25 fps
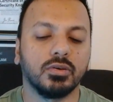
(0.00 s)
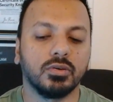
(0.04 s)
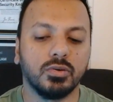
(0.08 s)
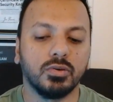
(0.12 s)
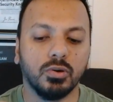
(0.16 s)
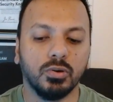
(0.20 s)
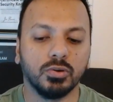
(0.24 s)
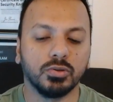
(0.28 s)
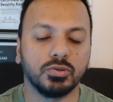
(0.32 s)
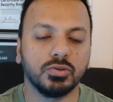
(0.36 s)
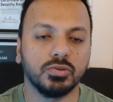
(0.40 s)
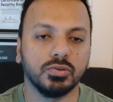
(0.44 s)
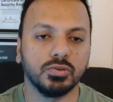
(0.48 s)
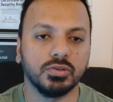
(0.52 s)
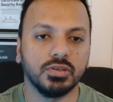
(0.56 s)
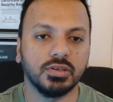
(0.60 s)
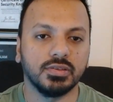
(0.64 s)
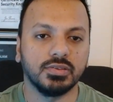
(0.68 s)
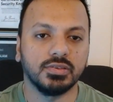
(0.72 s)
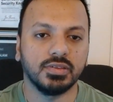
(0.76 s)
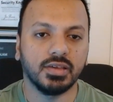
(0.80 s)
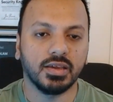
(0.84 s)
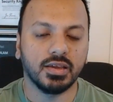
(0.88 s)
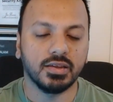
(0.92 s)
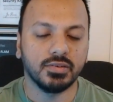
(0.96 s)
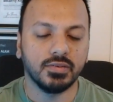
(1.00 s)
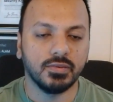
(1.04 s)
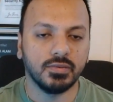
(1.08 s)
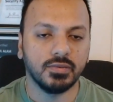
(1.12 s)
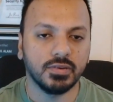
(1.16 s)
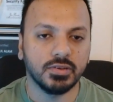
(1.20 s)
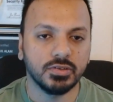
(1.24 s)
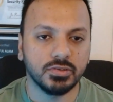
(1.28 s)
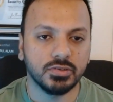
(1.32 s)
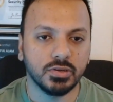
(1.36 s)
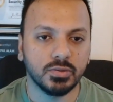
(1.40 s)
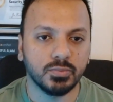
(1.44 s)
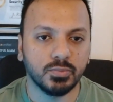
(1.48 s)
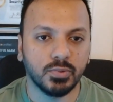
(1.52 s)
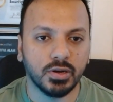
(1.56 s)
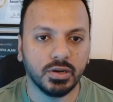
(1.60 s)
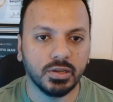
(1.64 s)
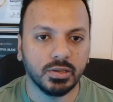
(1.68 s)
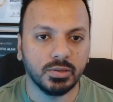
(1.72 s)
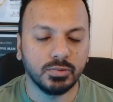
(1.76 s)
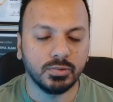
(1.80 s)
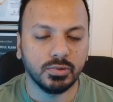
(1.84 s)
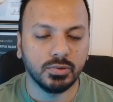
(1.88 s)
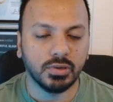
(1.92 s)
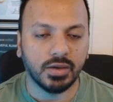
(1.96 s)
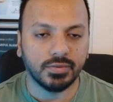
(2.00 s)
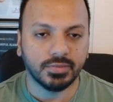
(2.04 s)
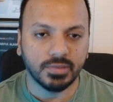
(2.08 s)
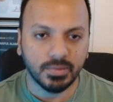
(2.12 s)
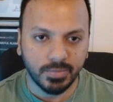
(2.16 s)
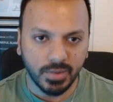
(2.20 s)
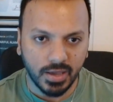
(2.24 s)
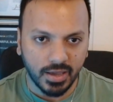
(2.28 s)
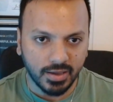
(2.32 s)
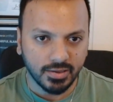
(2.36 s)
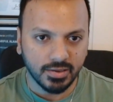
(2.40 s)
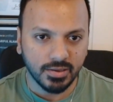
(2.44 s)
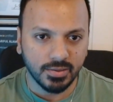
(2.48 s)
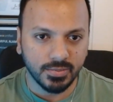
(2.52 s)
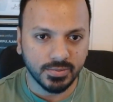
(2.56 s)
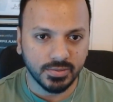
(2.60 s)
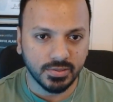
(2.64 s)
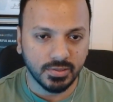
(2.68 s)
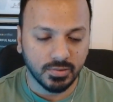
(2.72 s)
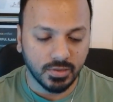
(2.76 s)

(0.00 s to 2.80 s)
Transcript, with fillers: go to the secondary region where you do have the backups.